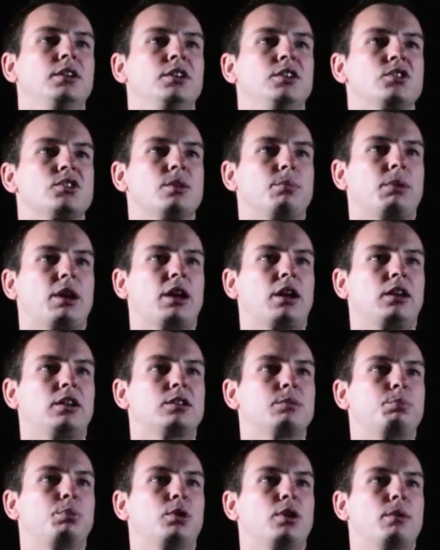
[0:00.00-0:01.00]
So I'm going to
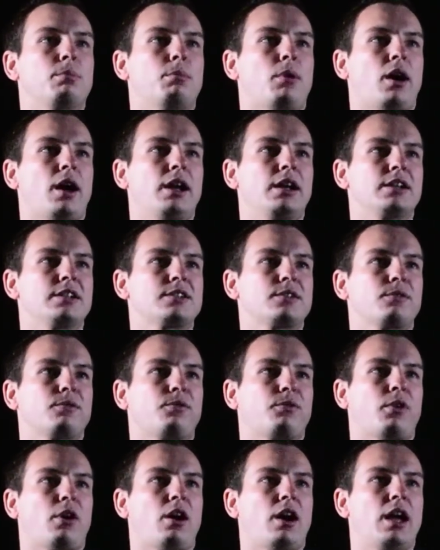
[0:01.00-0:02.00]
put a minus
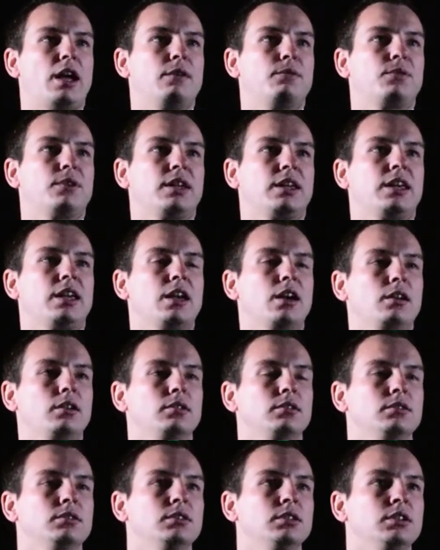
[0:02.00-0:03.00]
5 here.
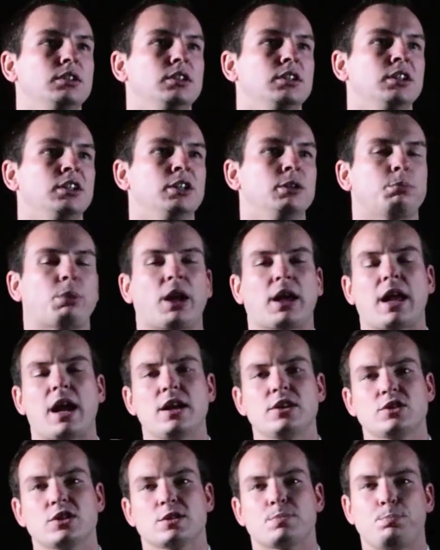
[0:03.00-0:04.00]
But I
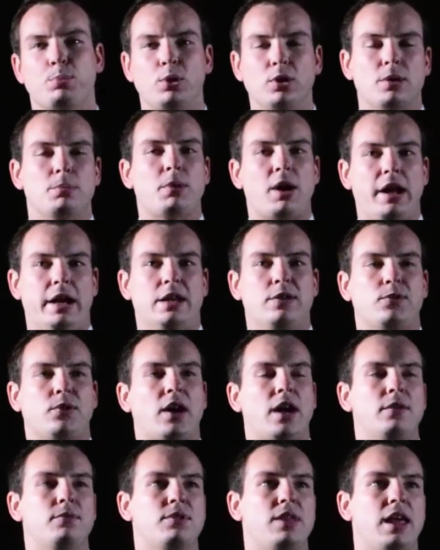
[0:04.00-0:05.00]
can't just put a minus
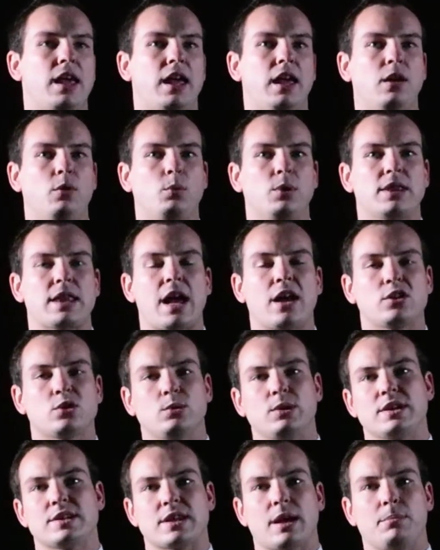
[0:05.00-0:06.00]
5 there without
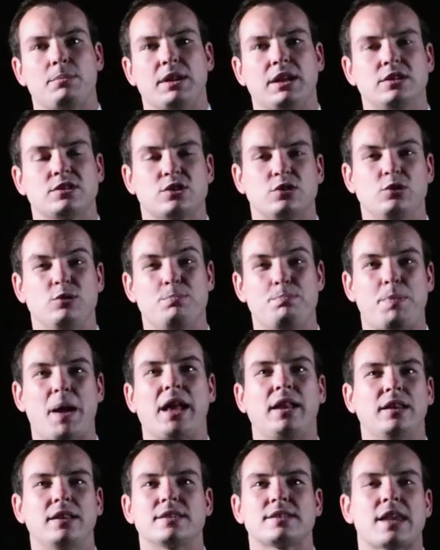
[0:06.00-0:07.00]
doing something to
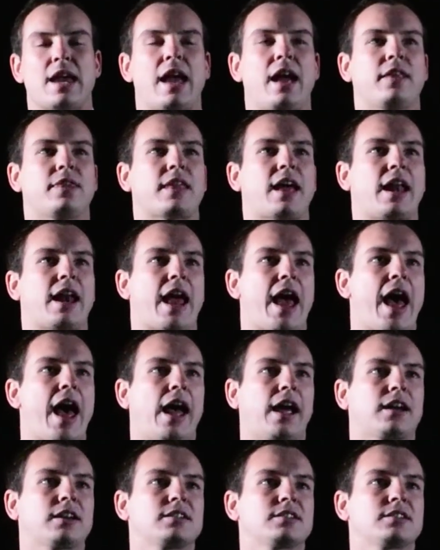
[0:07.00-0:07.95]
balance out that act.